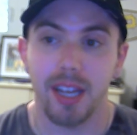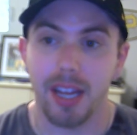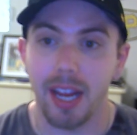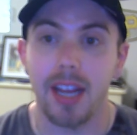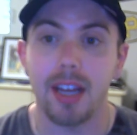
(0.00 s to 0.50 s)

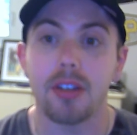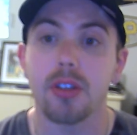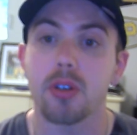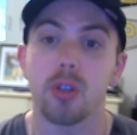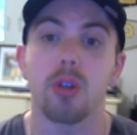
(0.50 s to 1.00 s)
and
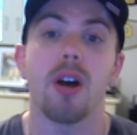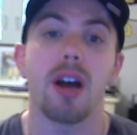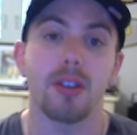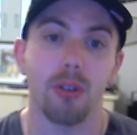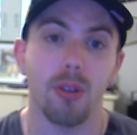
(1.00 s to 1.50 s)
there's a
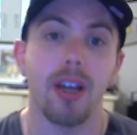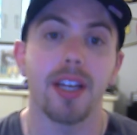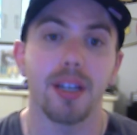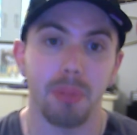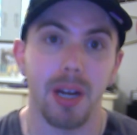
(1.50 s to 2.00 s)
lot to
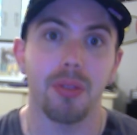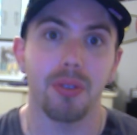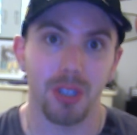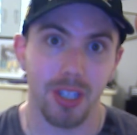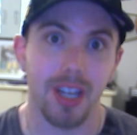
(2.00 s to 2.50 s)
like about
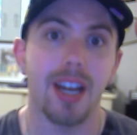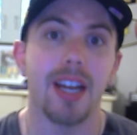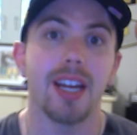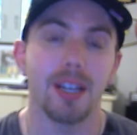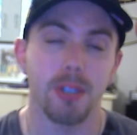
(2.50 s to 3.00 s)
this
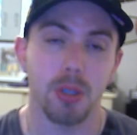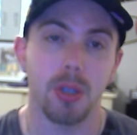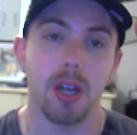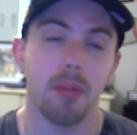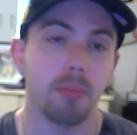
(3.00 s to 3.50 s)
guy
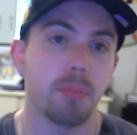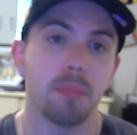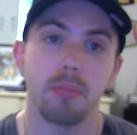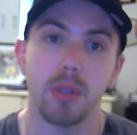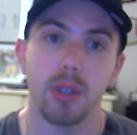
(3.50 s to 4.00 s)
as I'm,
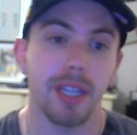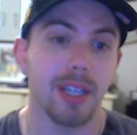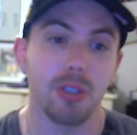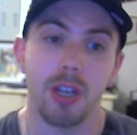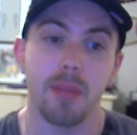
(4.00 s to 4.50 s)
like I
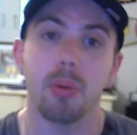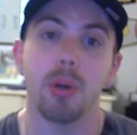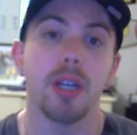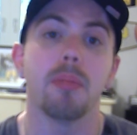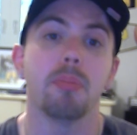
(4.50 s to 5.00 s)
said,
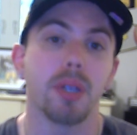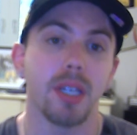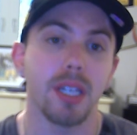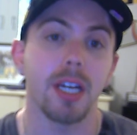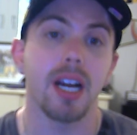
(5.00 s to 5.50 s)
putting a
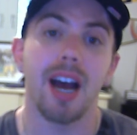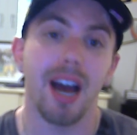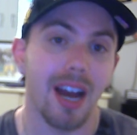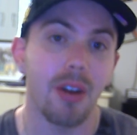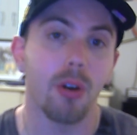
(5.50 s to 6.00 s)
big
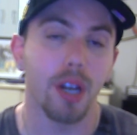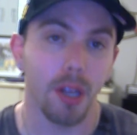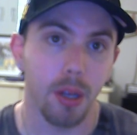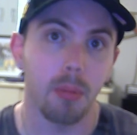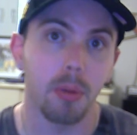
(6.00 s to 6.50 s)
eye on
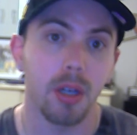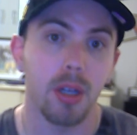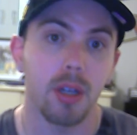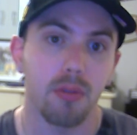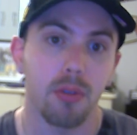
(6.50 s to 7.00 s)
him
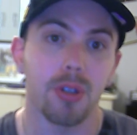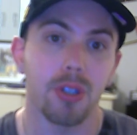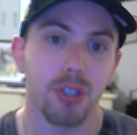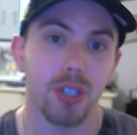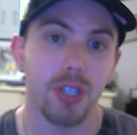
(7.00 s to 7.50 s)
for
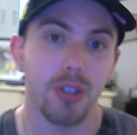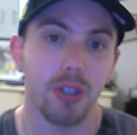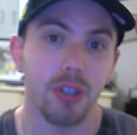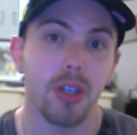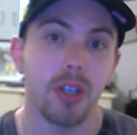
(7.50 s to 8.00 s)
this
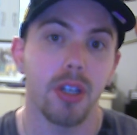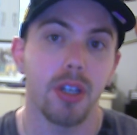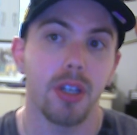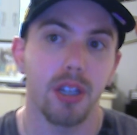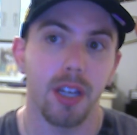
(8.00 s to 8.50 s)
season.
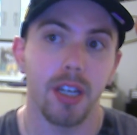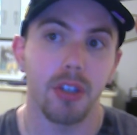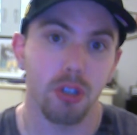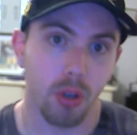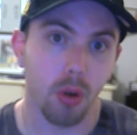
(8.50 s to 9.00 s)
And it
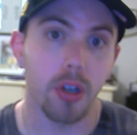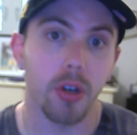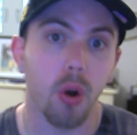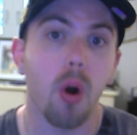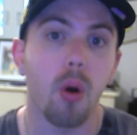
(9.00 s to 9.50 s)
started
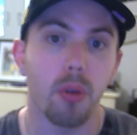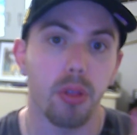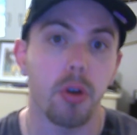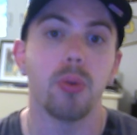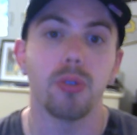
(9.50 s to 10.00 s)
all
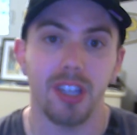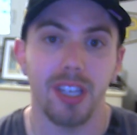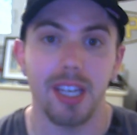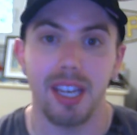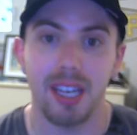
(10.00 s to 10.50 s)
with
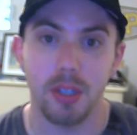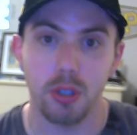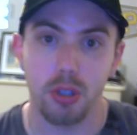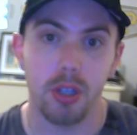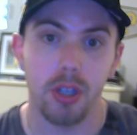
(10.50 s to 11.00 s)

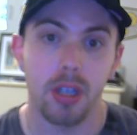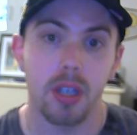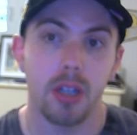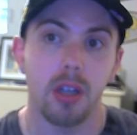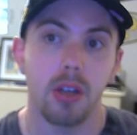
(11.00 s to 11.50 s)
OTAs
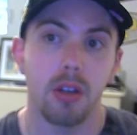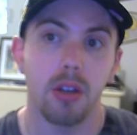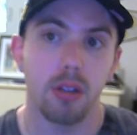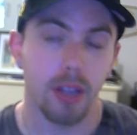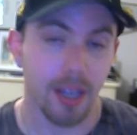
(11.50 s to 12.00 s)

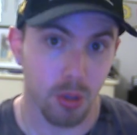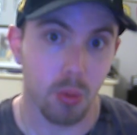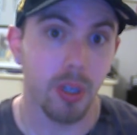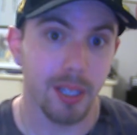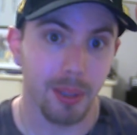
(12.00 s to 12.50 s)
last
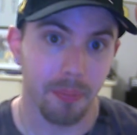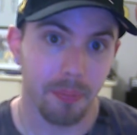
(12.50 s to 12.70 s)
week